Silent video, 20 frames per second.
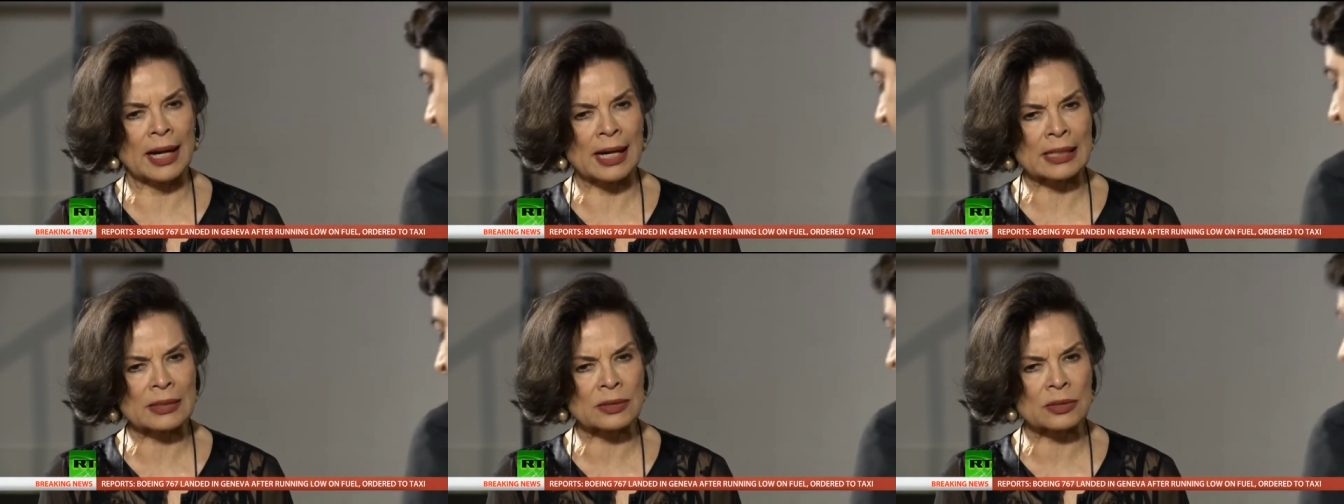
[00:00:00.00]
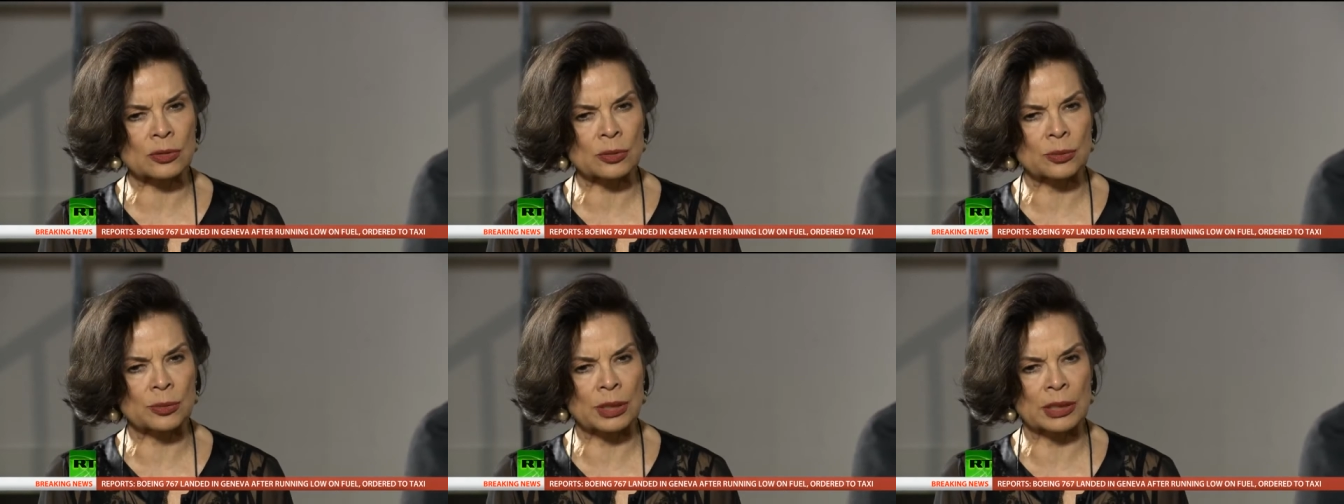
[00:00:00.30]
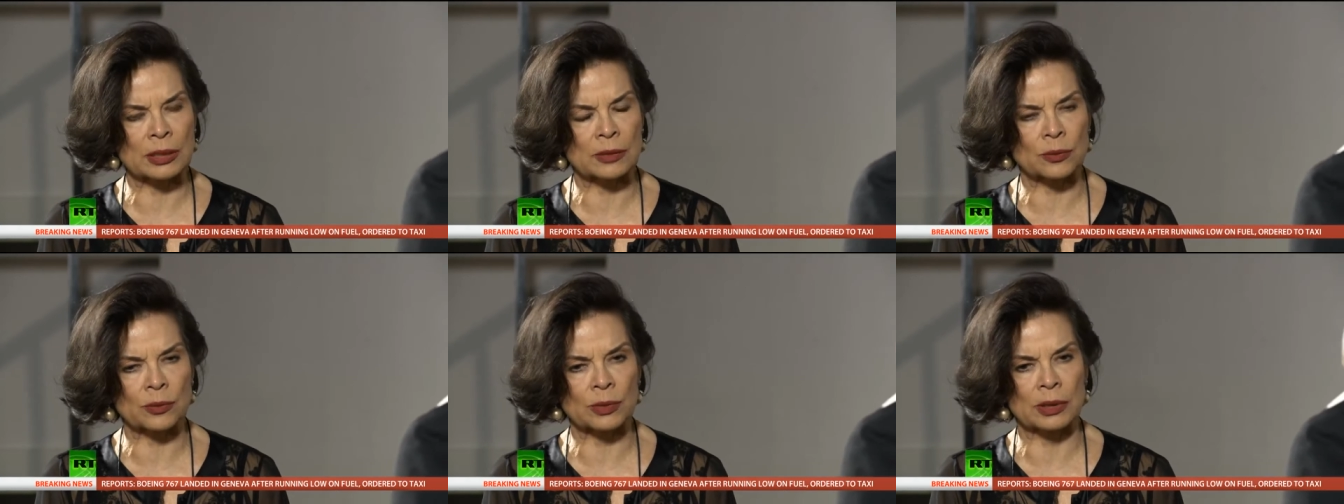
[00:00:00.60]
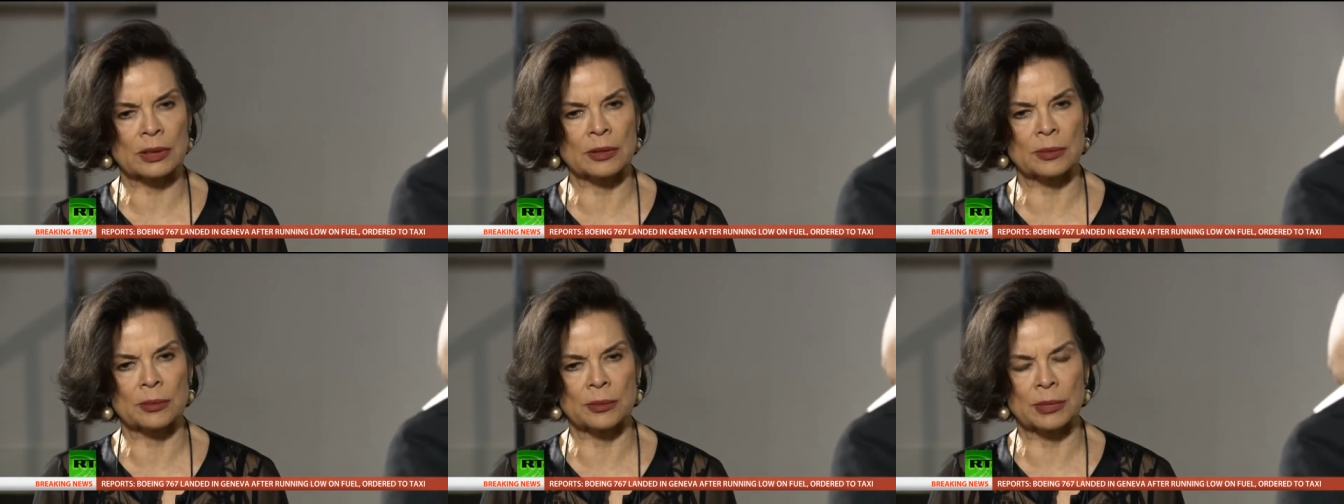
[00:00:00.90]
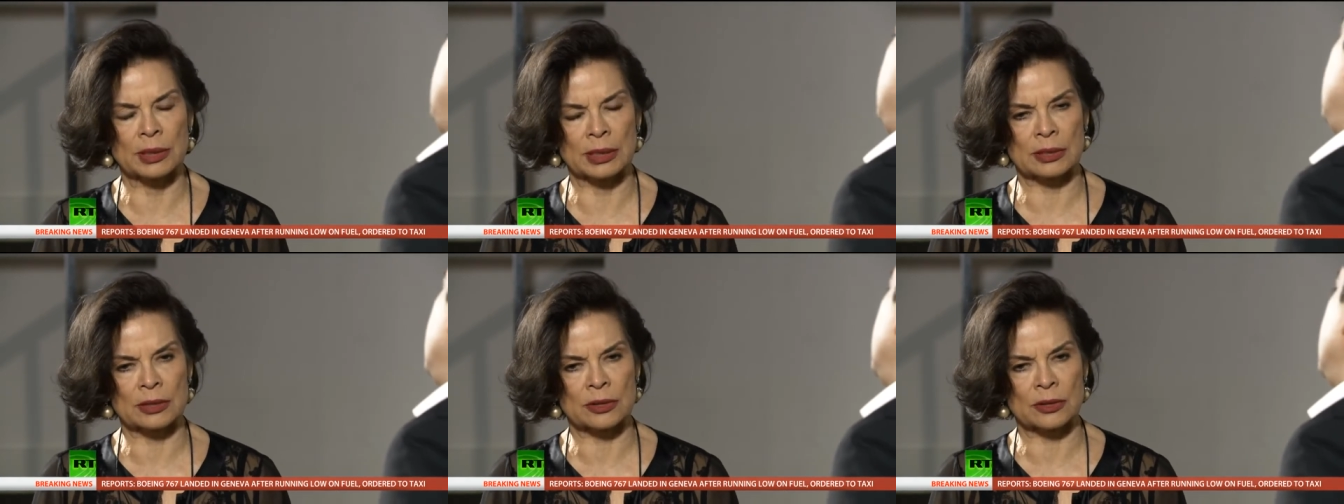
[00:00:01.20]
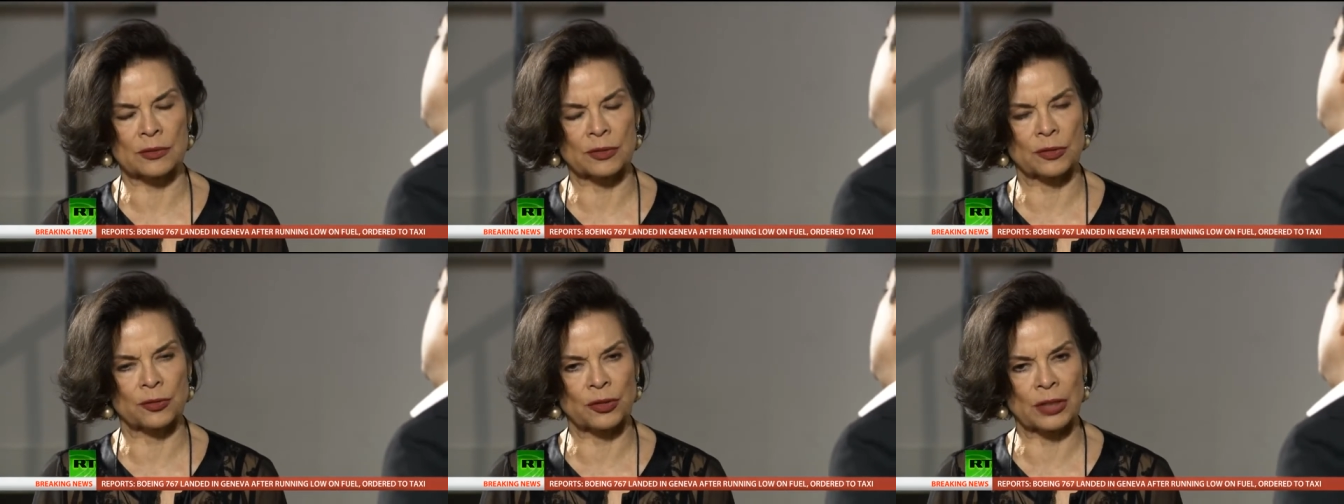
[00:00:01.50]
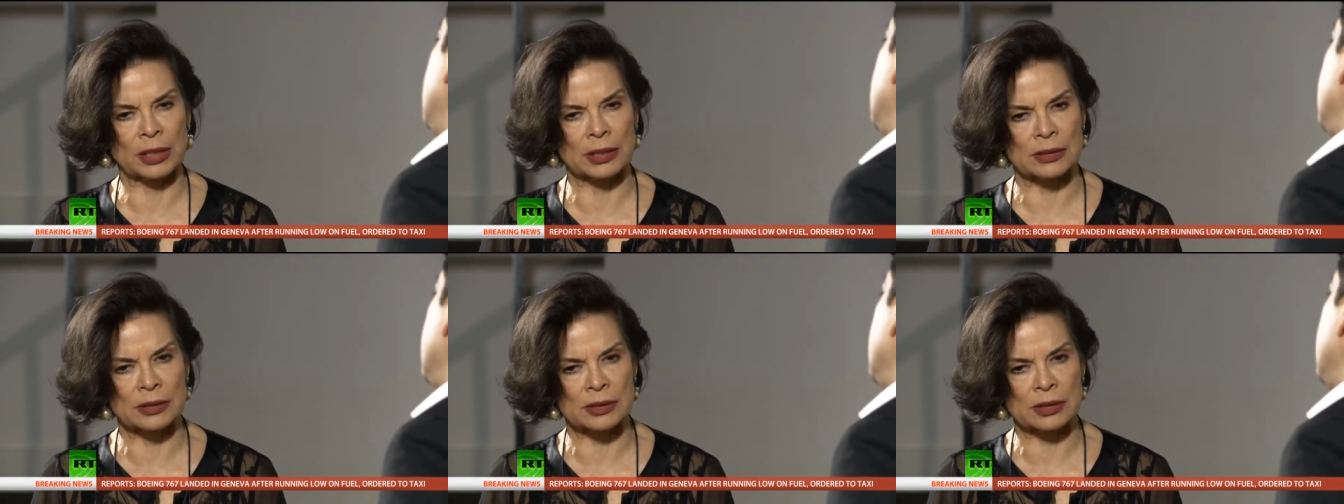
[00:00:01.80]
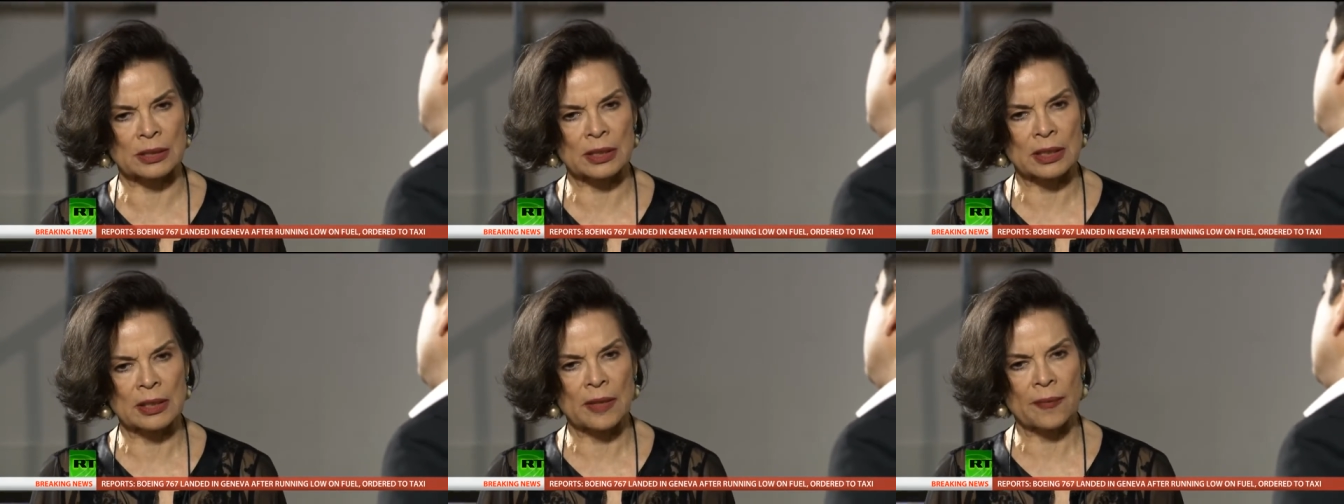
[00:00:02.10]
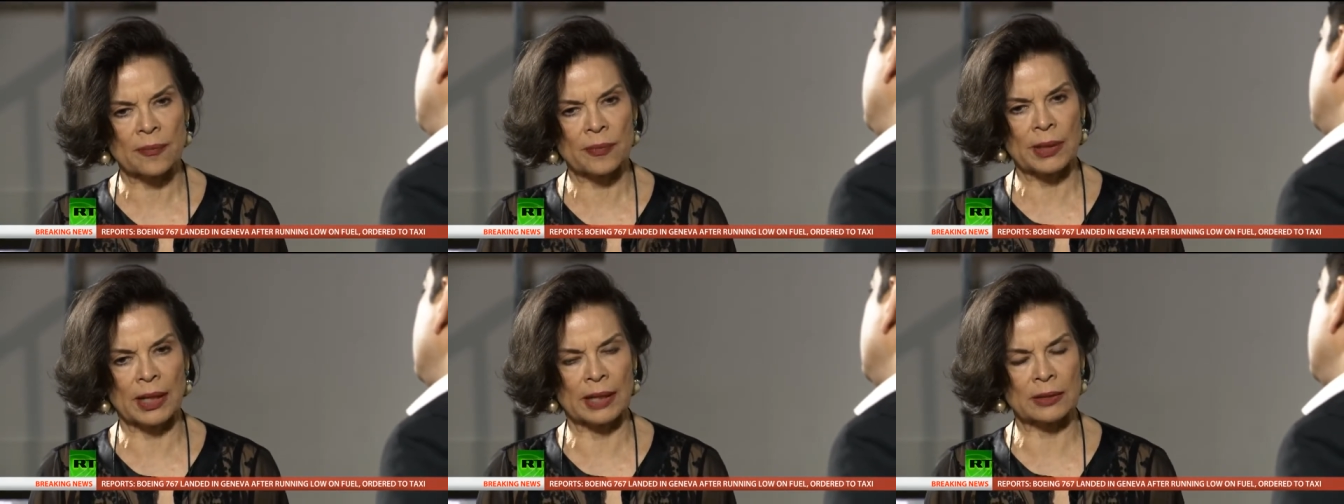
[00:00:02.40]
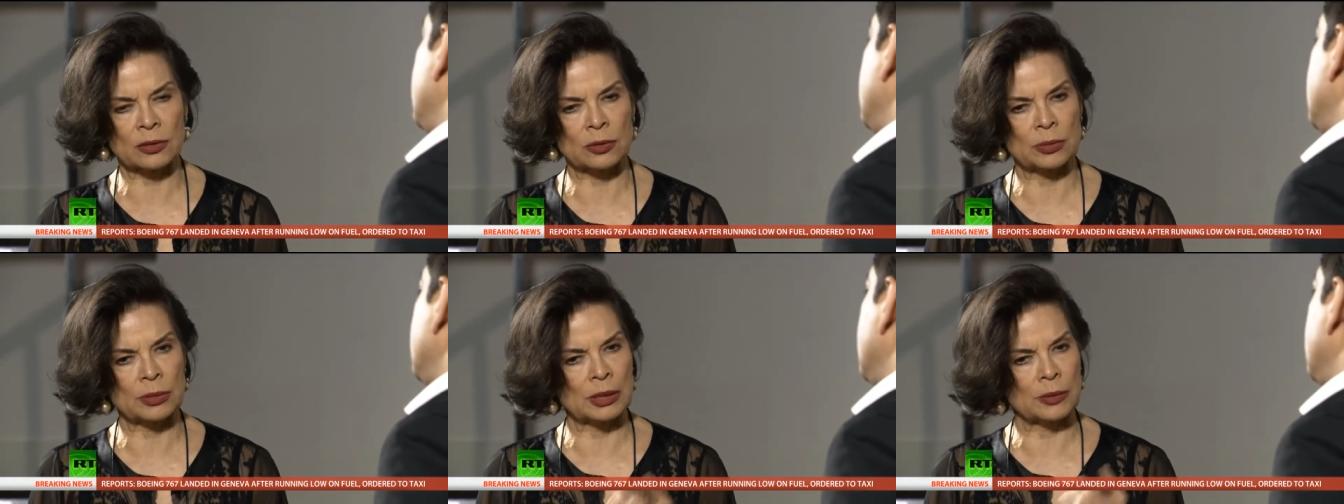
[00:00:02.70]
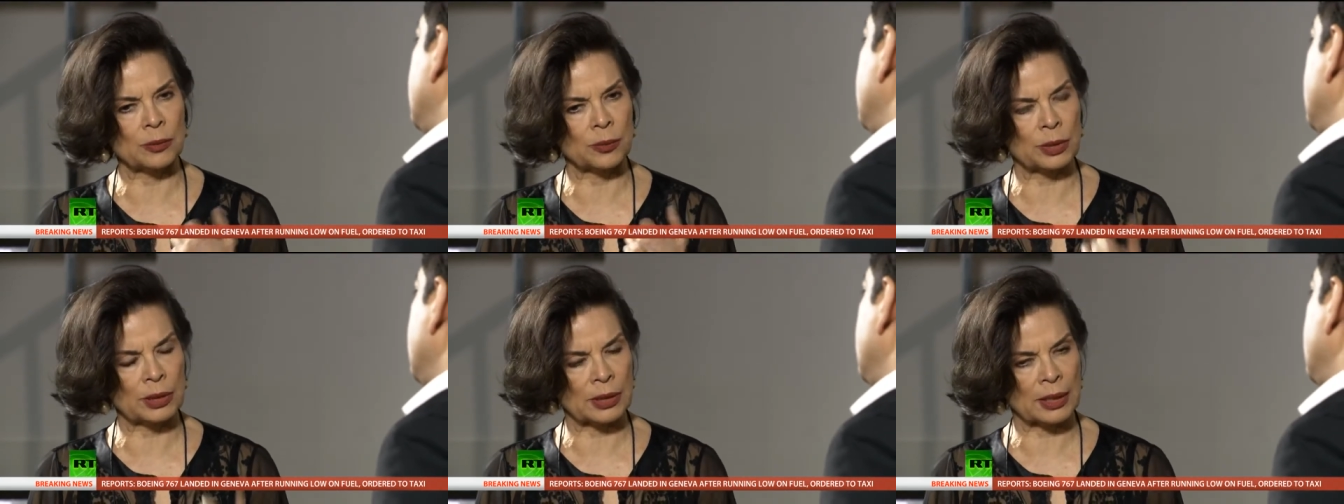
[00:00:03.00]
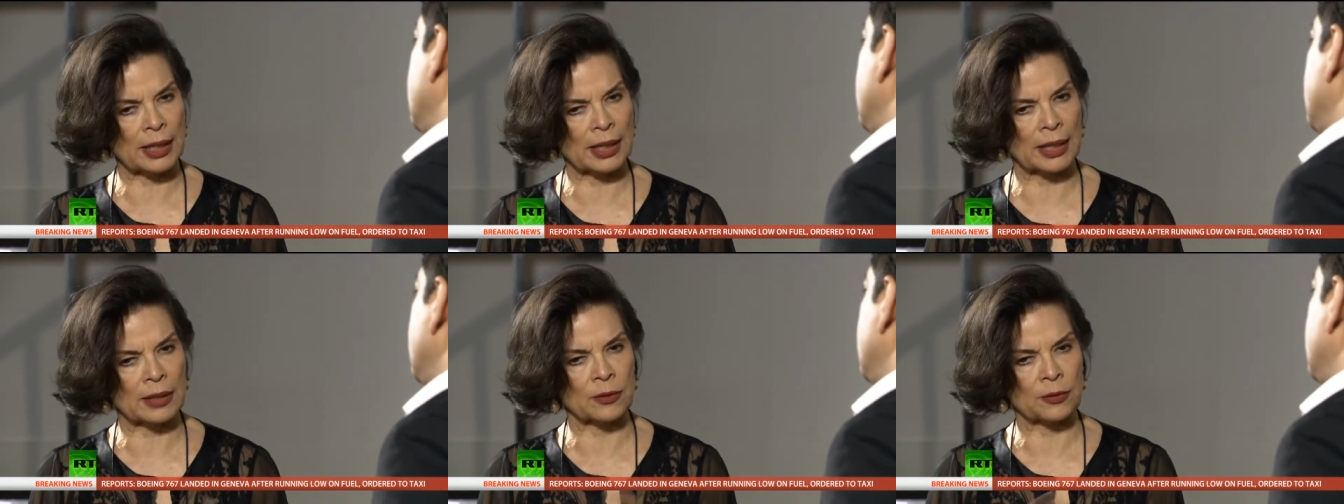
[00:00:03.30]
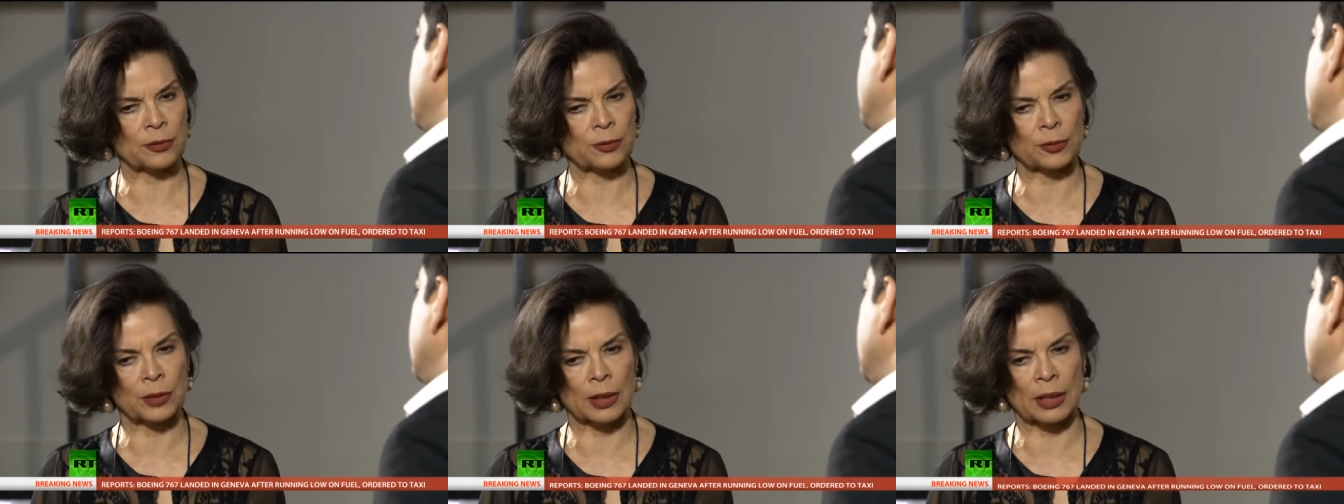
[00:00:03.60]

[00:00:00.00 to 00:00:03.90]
asked to meet with the Minister of Defense and to meet with the head of